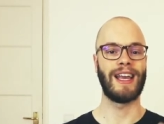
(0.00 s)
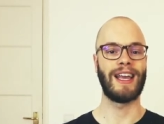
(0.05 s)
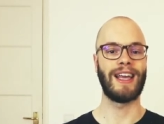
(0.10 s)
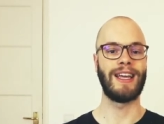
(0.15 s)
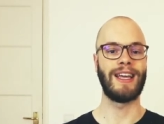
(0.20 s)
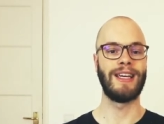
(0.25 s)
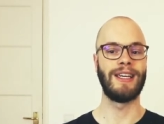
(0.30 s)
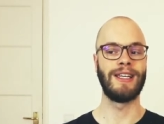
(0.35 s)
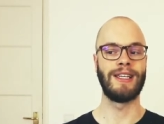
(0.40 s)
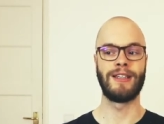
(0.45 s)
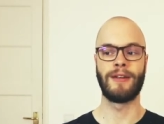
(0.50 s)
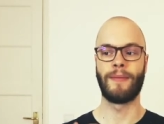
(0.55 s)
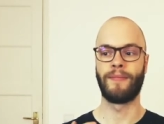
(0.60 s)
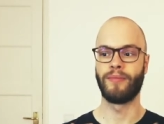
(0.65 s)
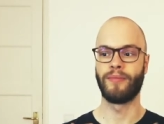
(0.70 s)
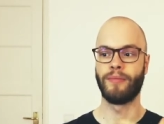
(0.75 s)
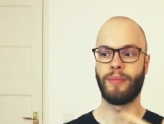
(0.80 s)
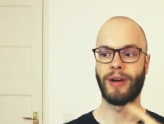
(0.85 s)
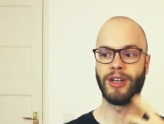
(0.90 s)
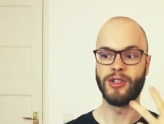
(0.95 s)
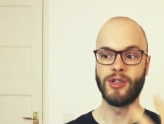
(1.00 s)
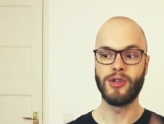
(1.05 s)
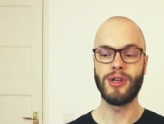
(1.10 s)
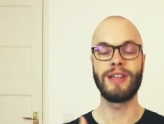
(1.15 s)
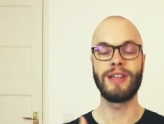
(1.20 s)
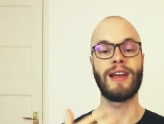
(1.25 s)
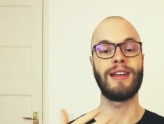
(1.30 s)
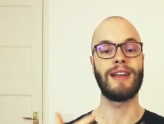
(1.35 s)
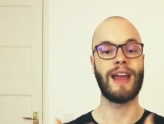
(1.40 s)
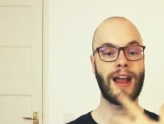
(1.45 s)
And by
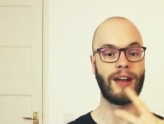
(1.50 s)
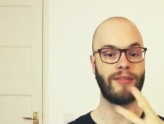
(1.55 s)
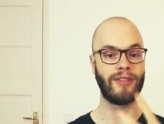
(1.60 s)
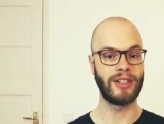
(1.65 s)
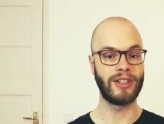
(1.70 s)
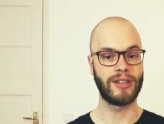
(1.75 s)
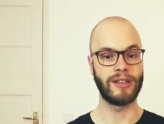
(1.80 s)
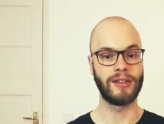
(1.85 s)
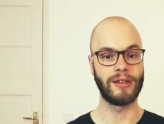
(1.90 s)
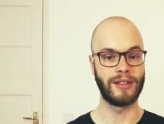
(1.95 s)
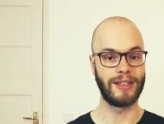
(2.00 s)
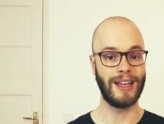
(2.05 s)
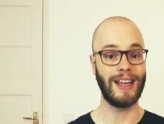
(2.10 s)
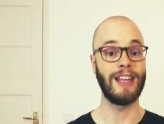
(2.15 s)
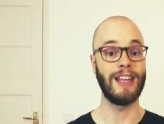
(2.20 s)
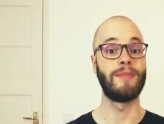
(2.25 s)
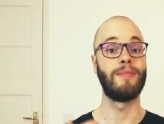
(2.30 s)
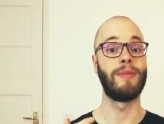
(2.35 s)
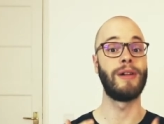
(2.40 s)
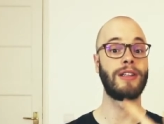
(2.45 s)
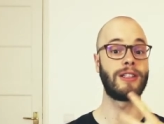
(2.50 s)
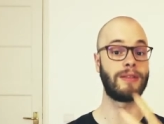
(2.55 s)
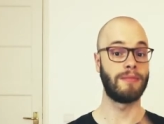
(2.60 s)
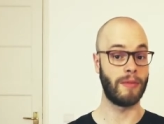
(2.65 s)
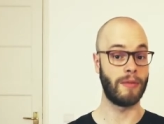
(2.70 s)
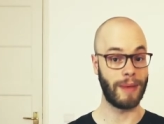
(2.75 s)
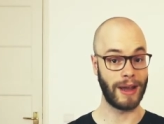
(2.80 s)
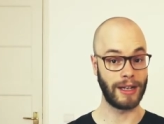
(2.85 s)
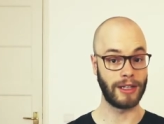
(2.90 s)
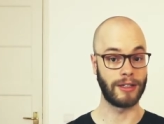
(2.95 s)
doing that every single day, it builds
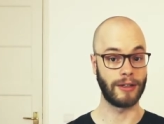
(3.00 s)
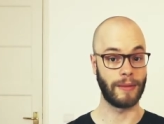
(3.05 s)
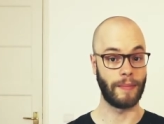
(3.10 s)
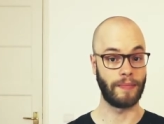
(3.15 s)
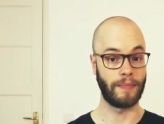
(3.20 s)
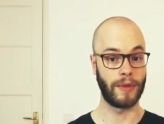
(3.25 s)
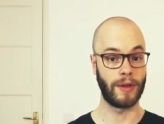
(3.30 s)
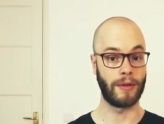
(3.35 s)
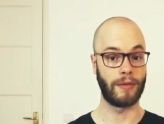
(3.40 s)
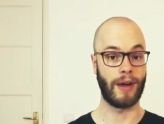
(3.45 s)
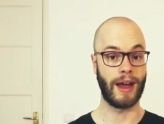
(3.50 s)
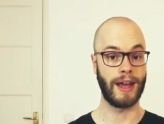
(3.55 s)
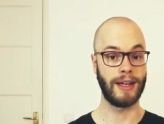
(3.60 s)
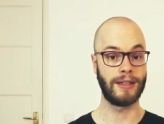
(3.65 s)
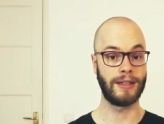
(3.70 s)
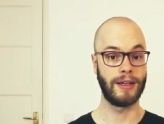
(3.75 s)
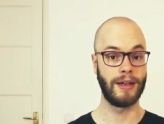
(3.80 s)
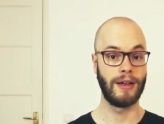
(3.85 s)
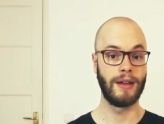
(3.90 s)
momentum, right?